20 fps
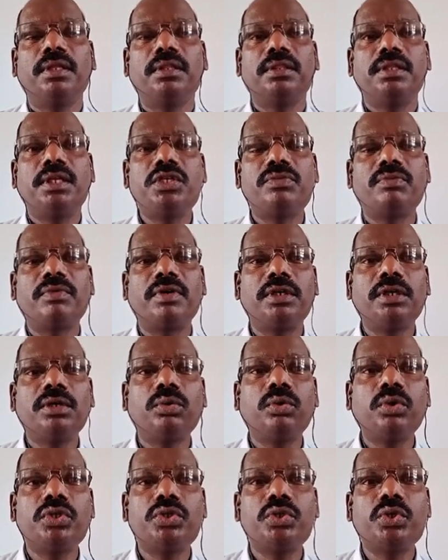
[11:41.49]
this written
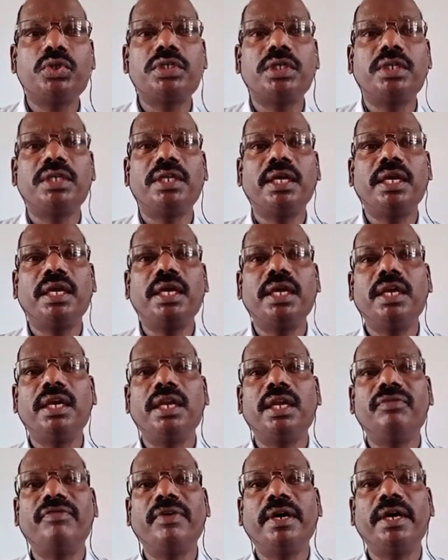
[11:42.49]
constitution again
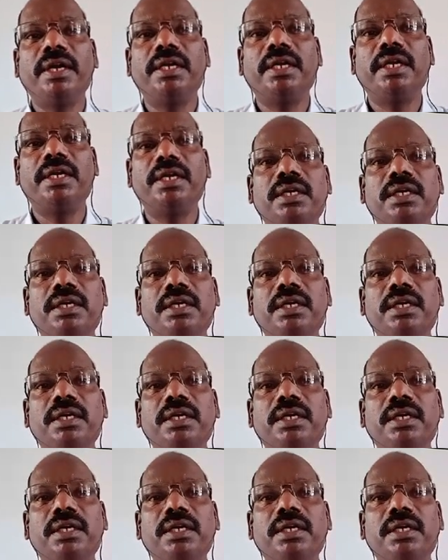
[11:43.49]
divided